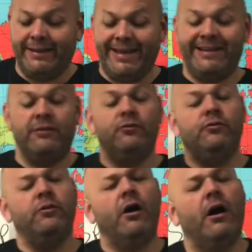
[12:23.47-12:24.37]
They
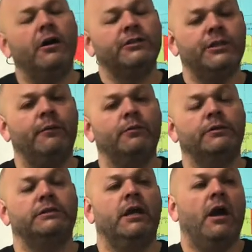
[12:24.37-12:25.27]
killed large
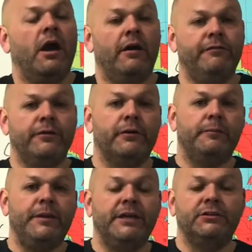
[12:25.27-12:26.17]
numbers of
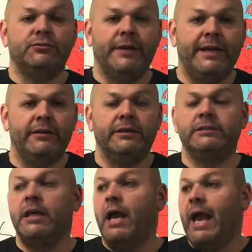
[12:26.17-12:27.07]
European traders